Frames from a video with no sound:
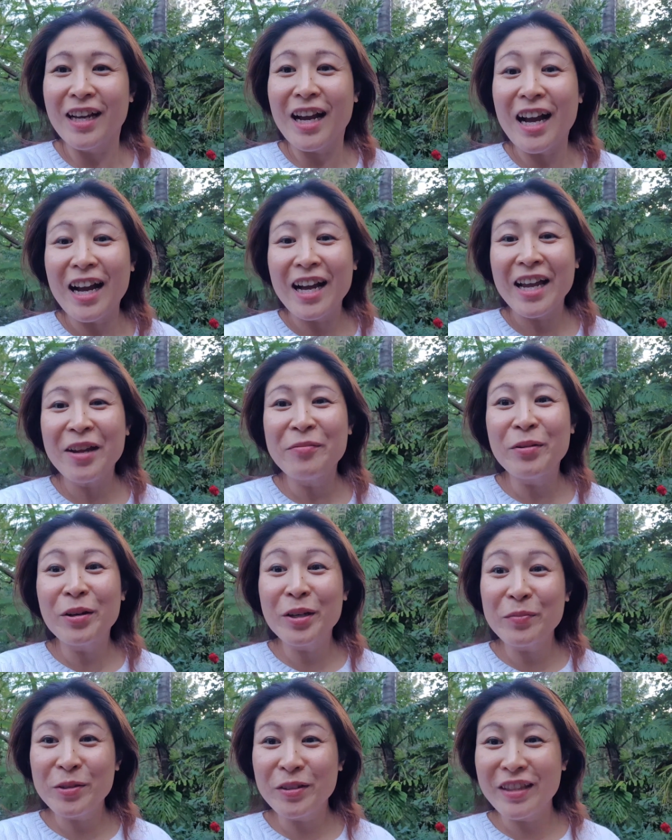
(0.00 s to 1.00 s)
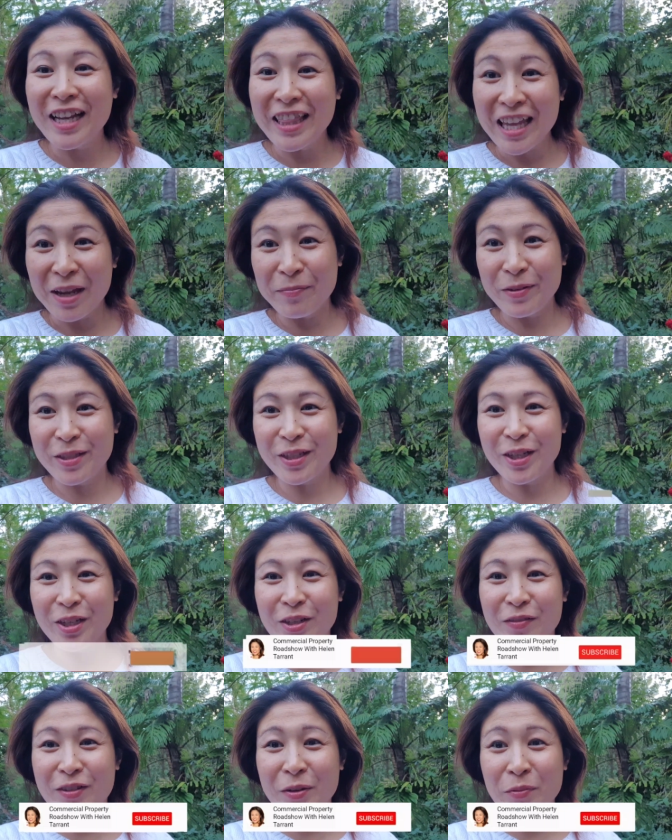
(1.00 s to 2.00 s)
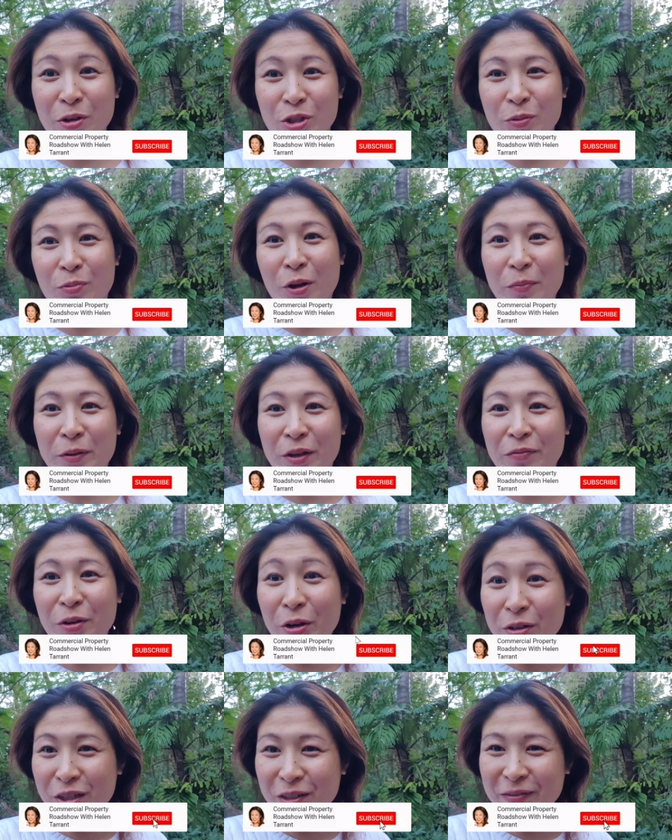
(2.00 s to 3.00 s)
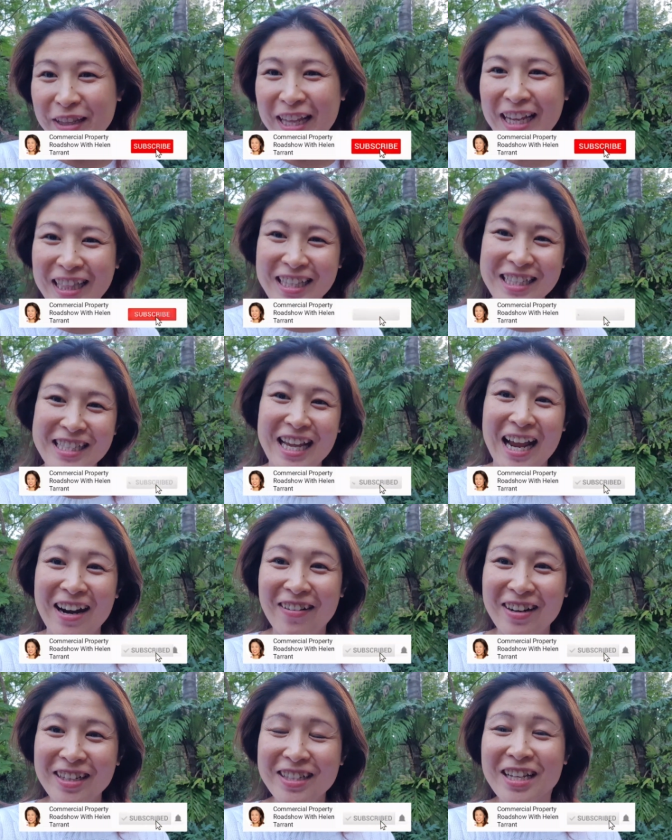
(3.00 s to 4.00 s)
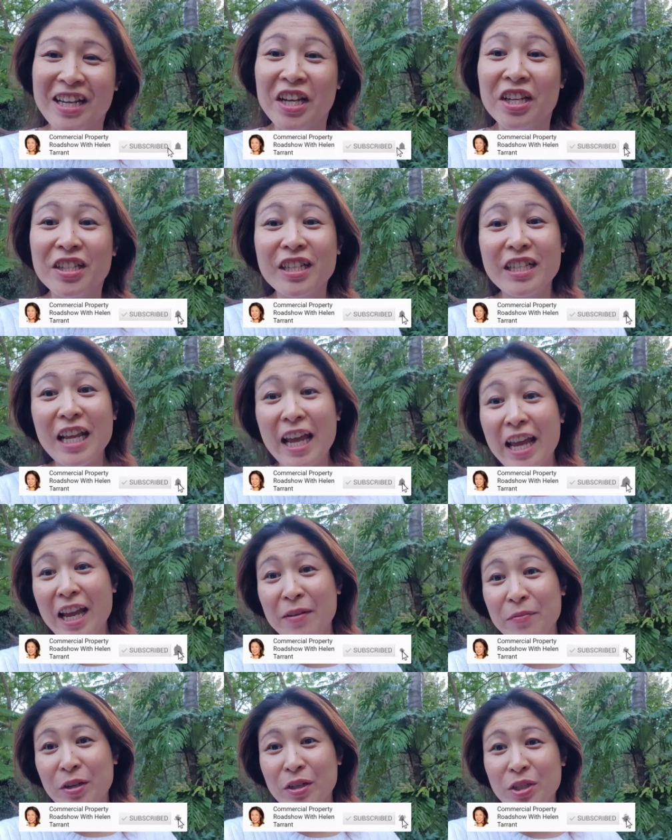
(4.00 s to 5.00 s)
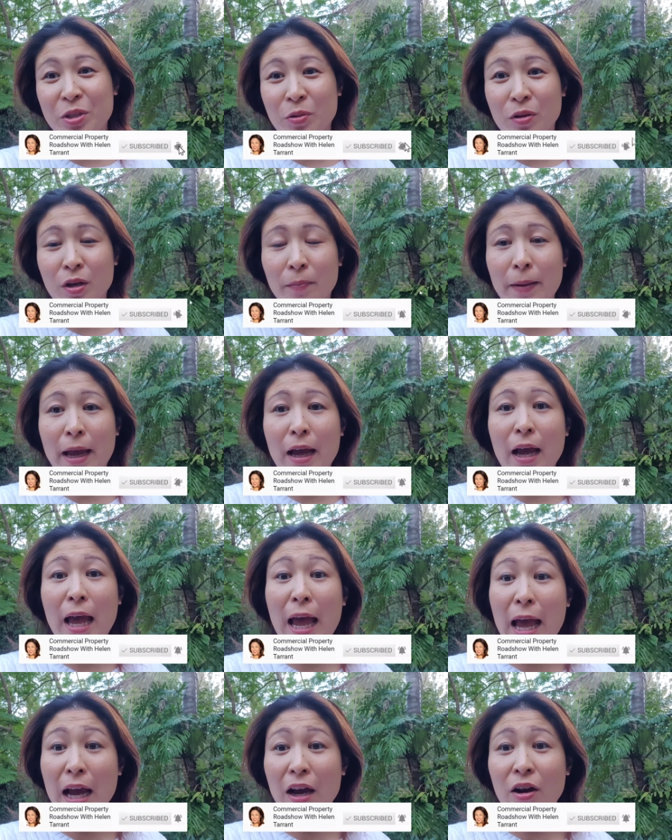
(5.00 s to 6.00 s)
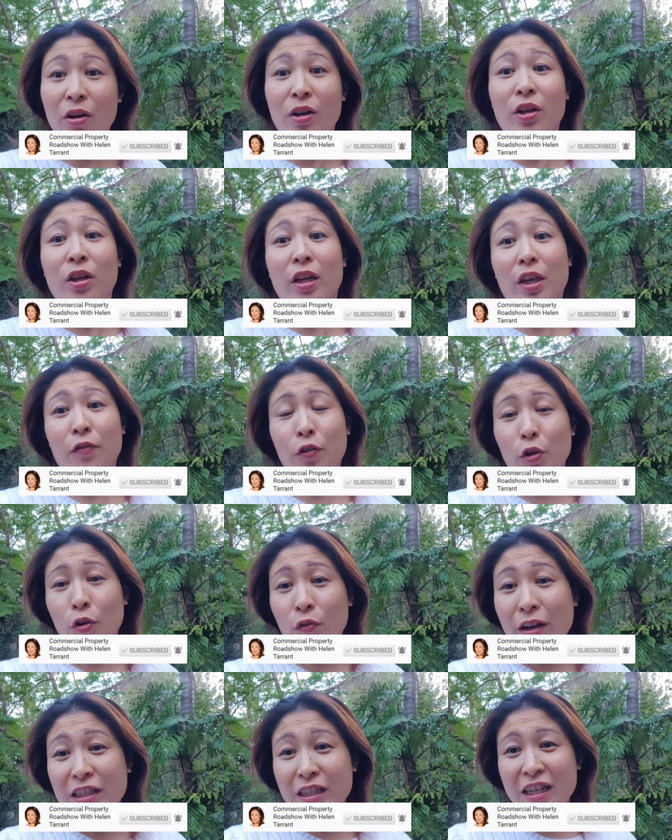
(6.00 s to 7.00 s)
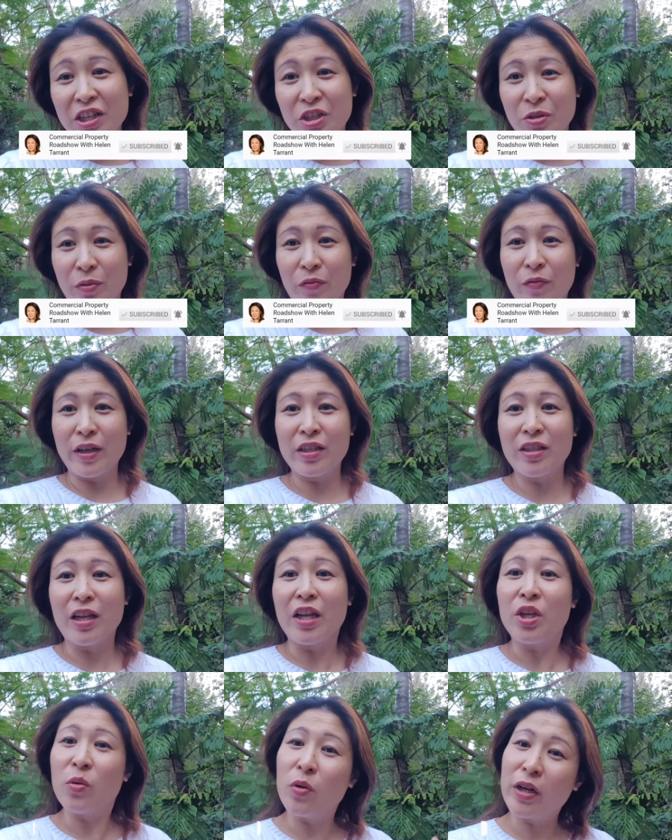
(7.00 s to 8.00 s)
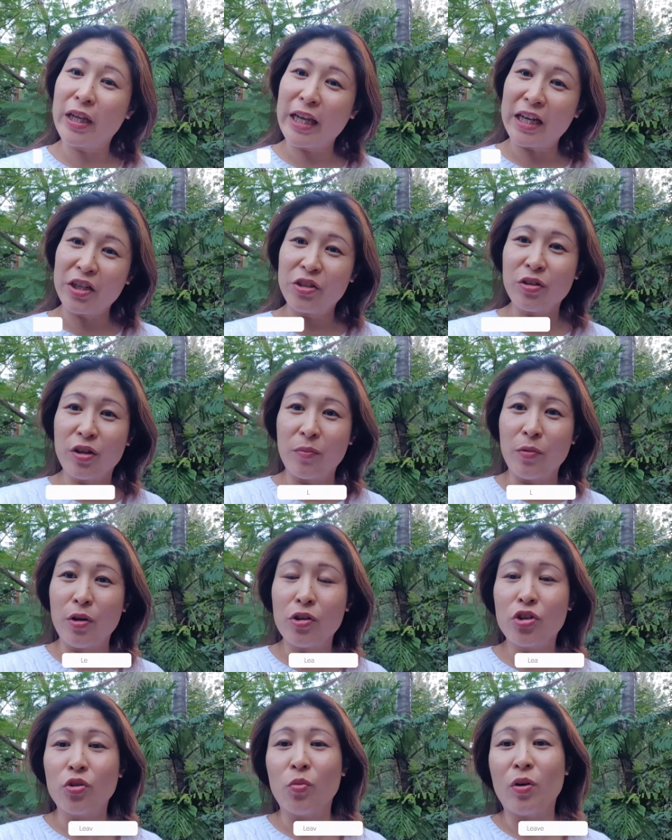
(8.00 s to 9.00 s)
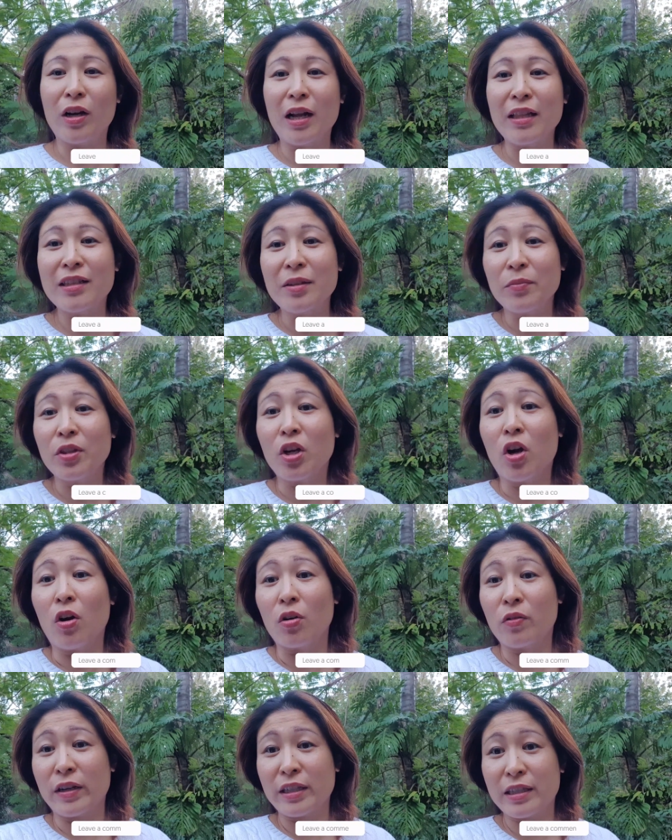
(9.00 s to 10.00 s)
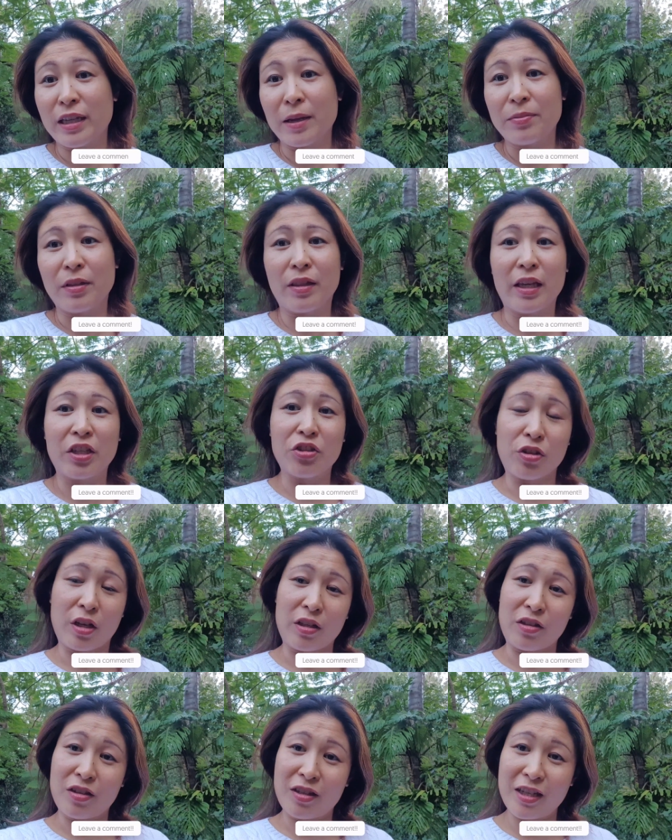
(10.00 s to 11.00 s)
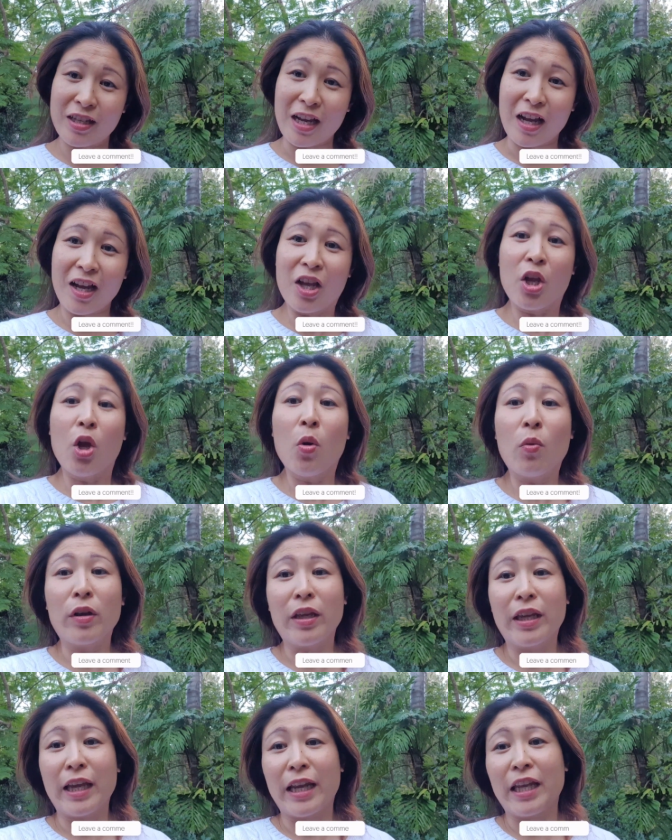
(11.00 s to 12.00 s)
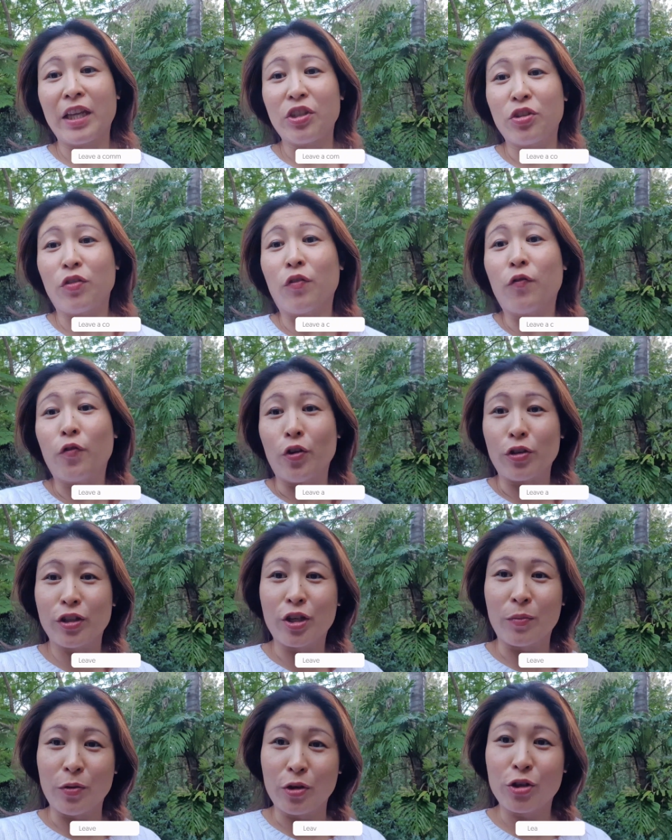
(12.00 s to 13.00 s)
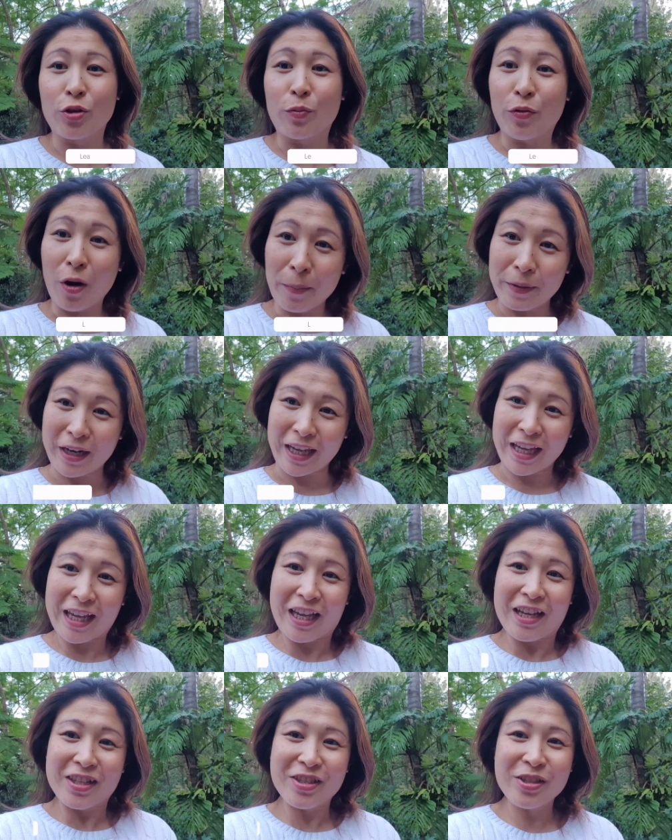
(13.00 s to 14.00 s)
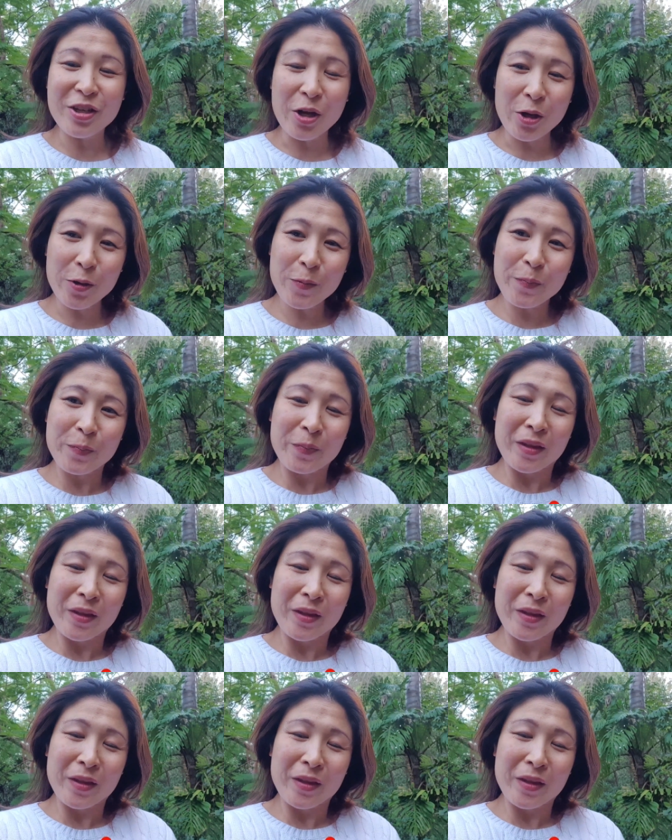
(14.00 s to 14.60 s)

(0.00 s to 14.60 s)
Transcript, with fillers: Hi, and welcome to another episode of Commercial Property Roadshow with Helen Tarrant. Today I'm going to talk about how, if you're a residential investor and you want to get into commercial, what are some of the concrete steps and things to consider when you're getting into your first commercial property. So,